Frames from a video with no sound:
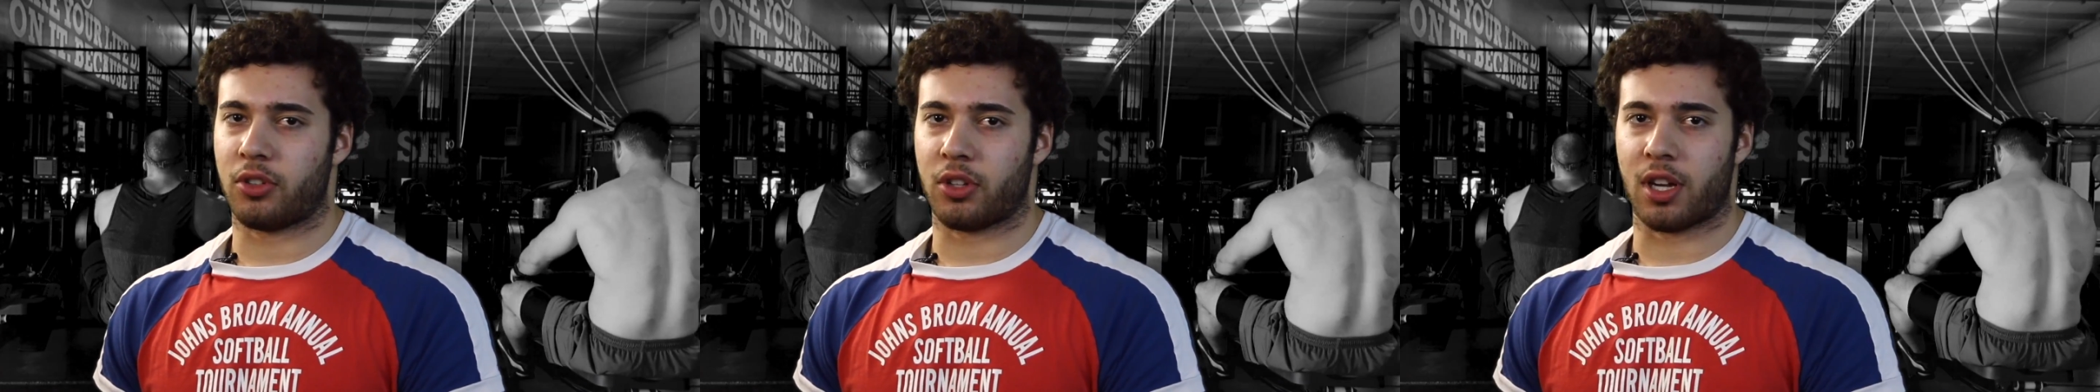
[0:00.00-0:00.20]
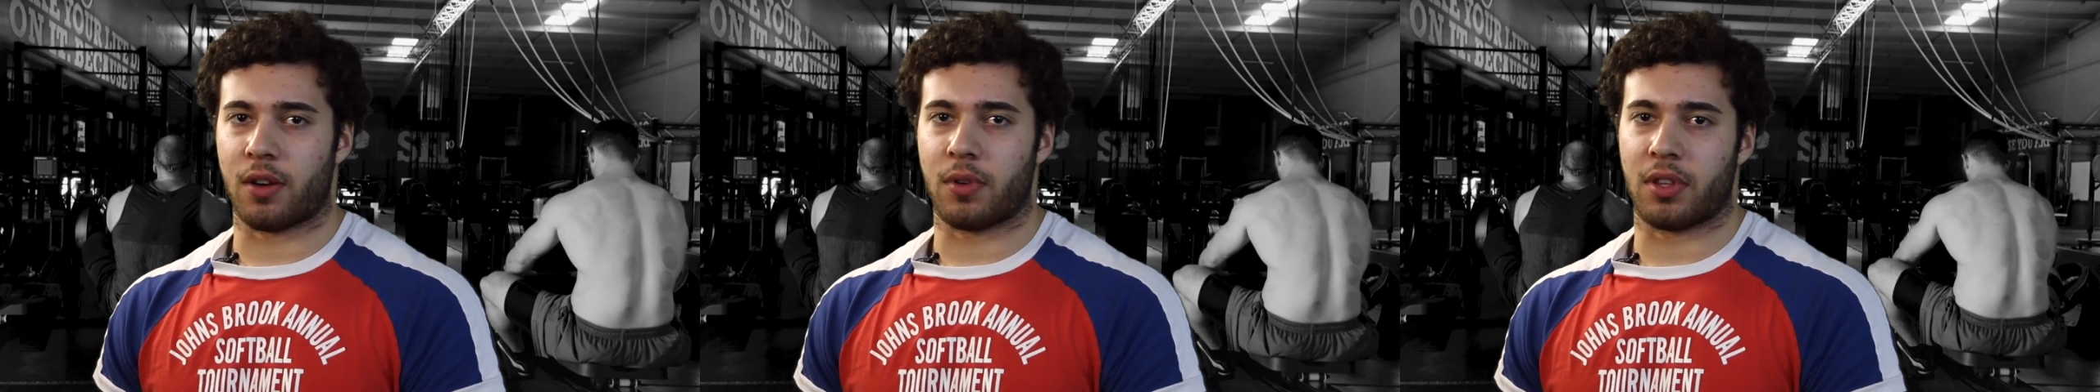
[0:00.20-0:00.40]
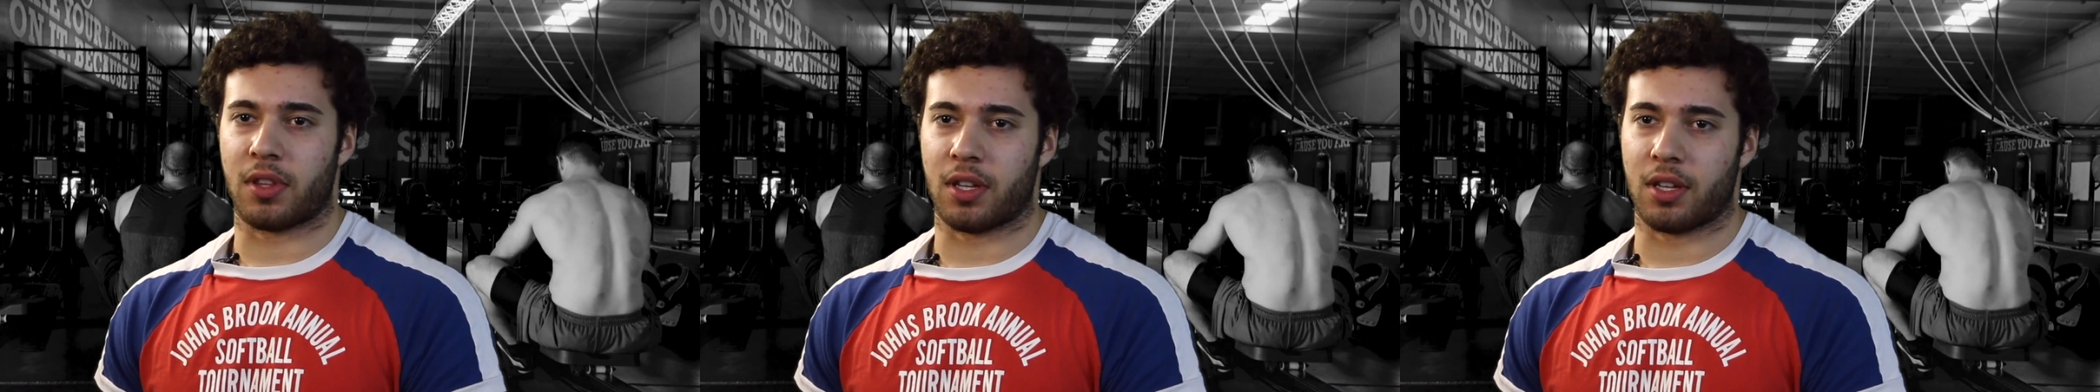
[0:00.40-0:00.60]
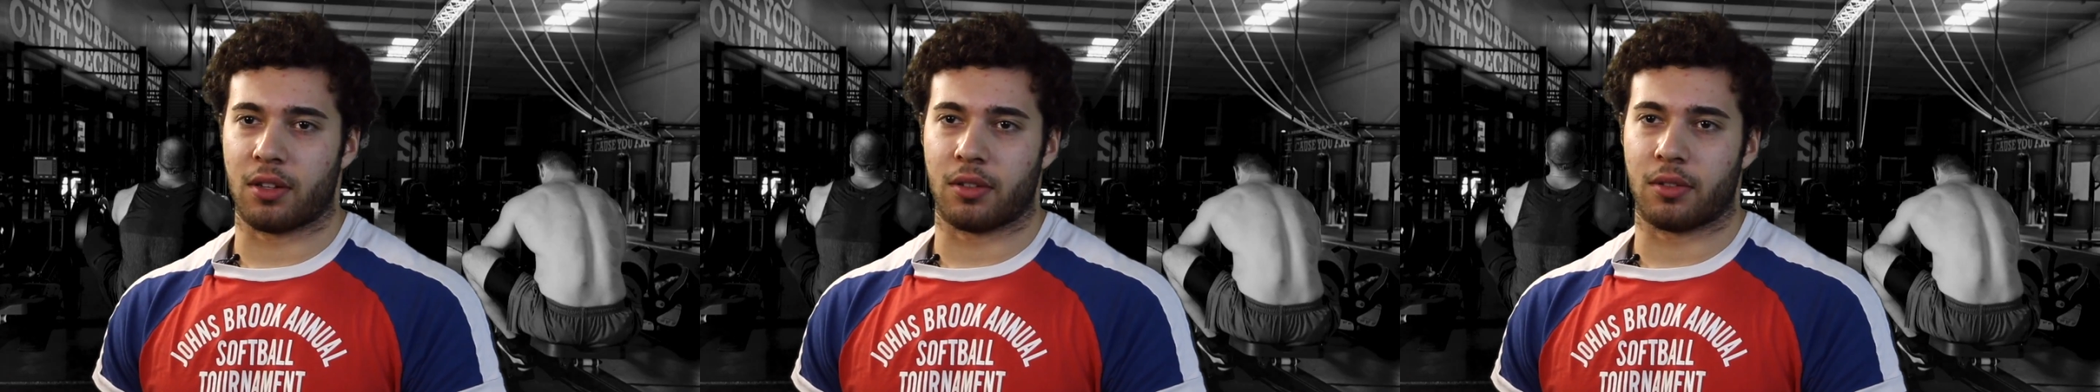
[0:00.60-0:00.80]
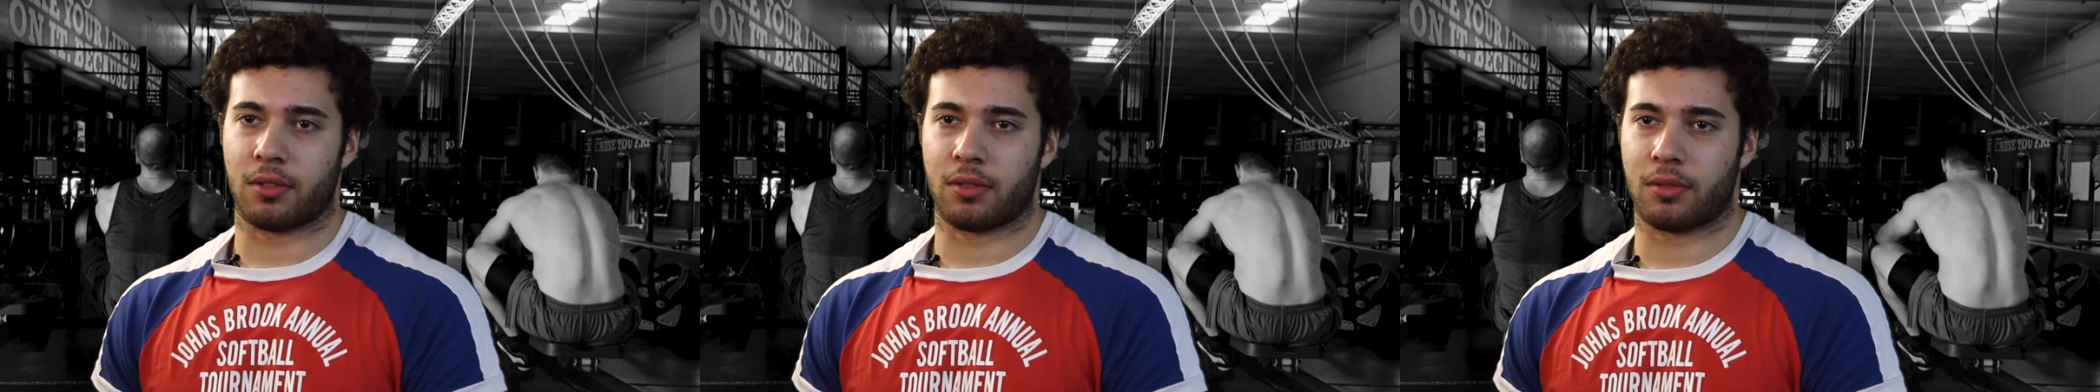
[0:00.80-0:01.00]
took everything
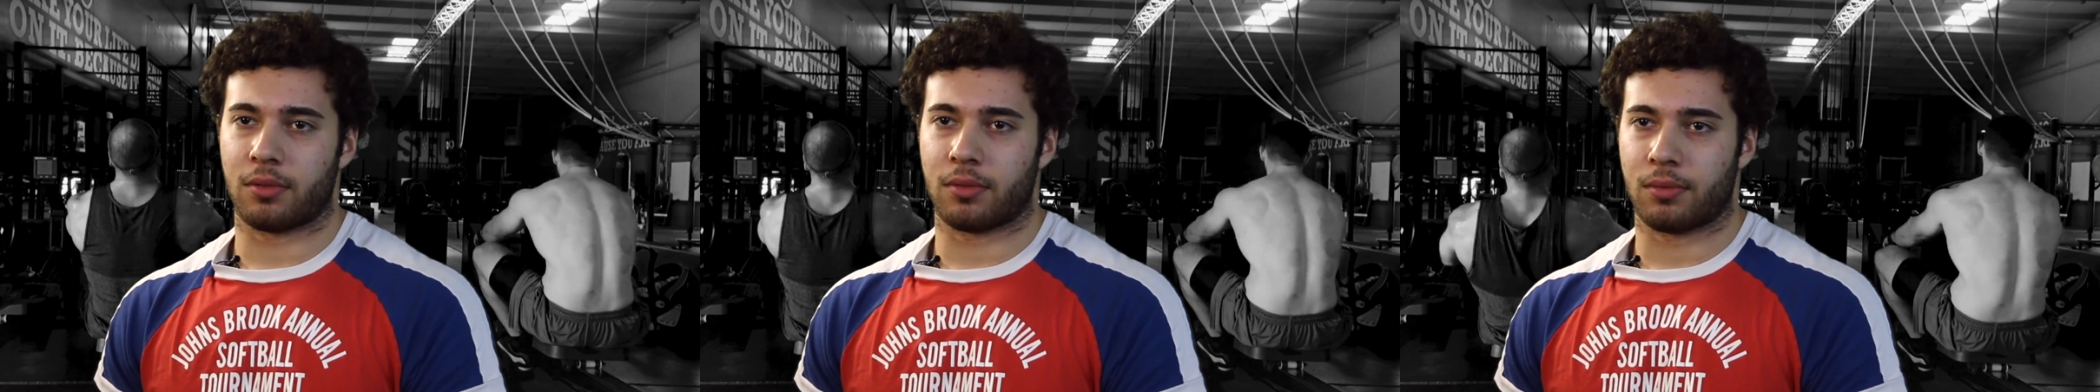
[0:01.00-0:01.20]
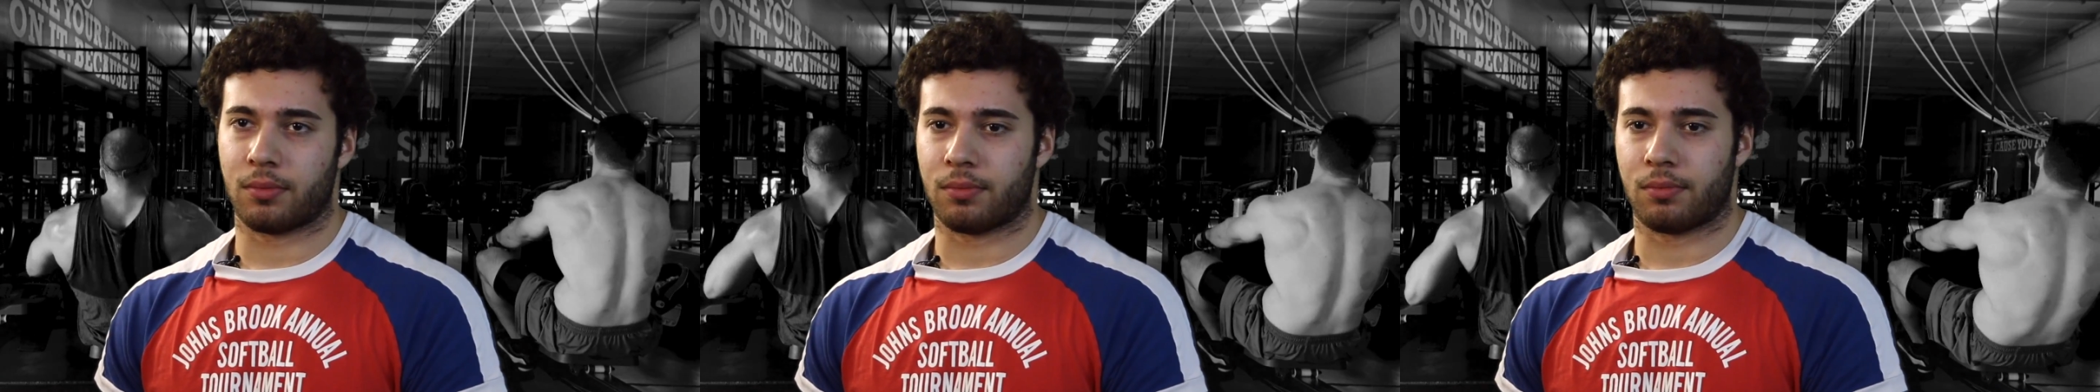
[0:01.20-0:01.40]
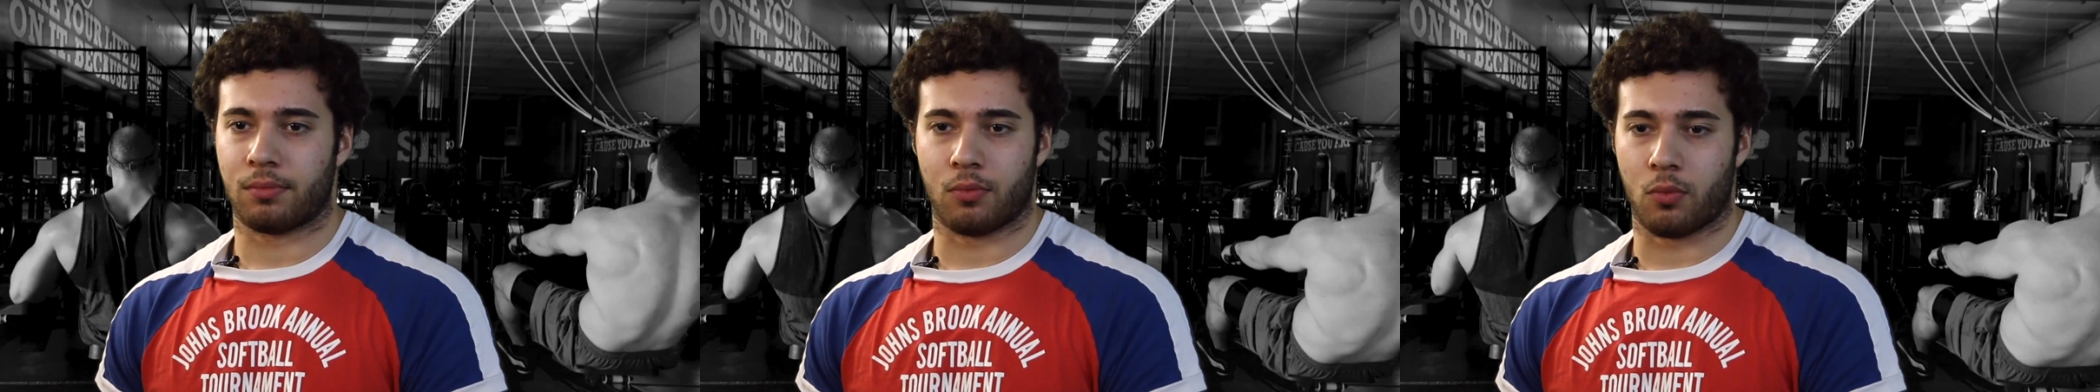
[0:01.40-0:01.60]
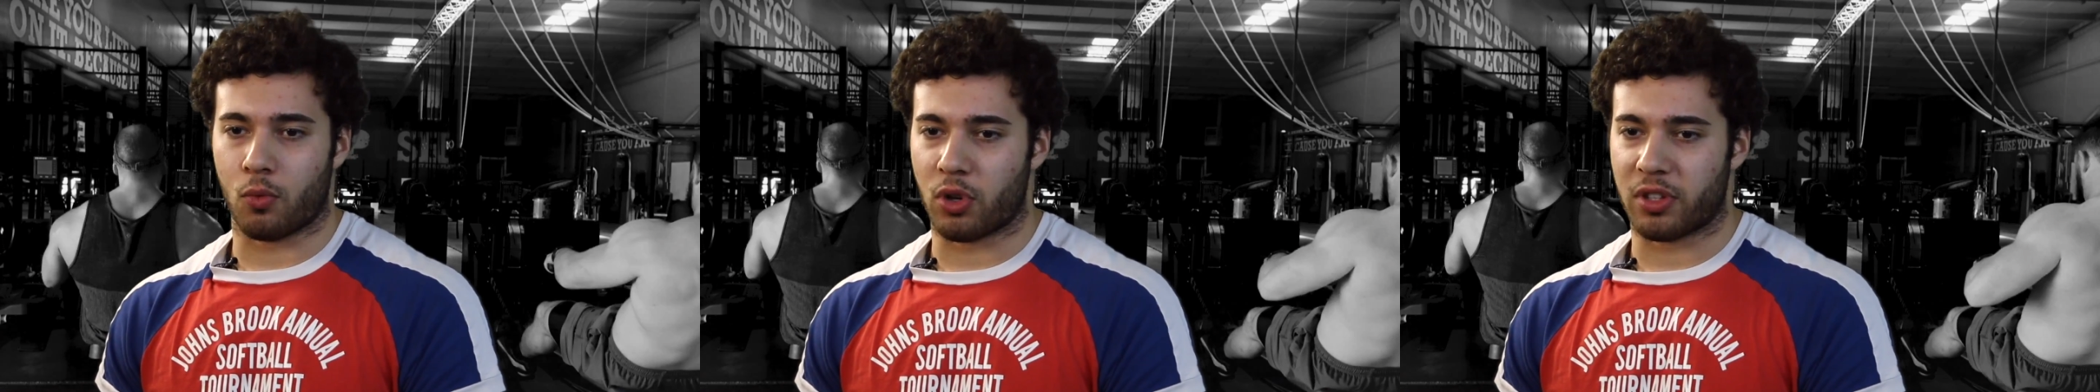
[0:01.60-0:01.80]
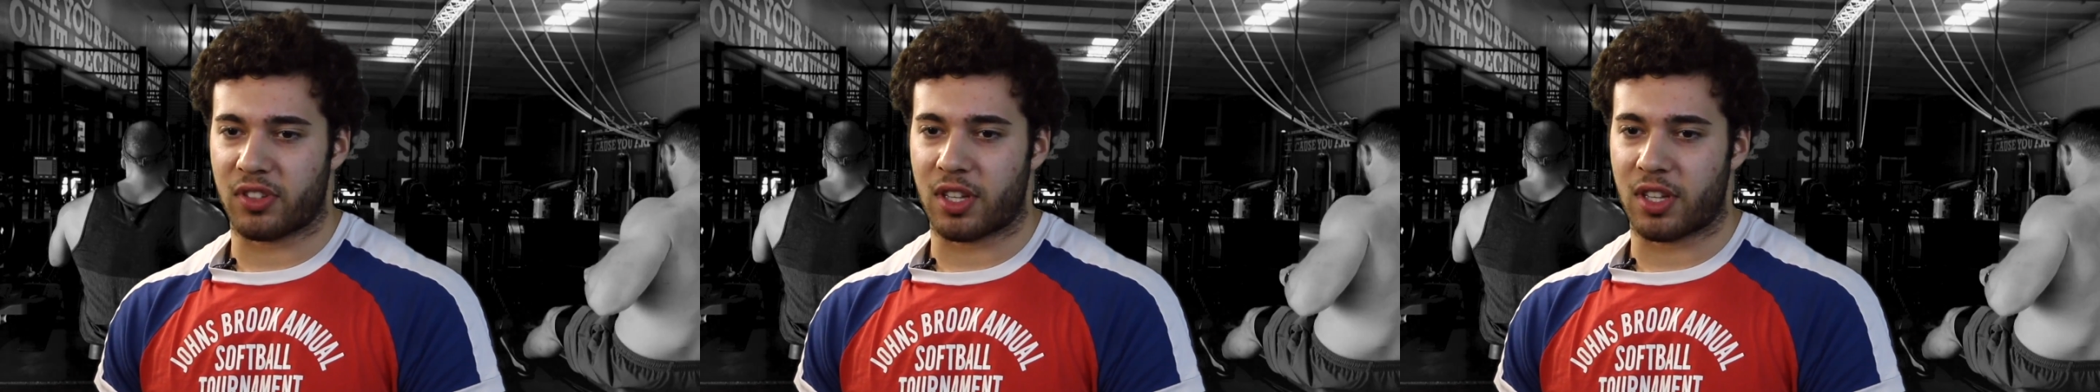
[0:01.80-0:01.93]
one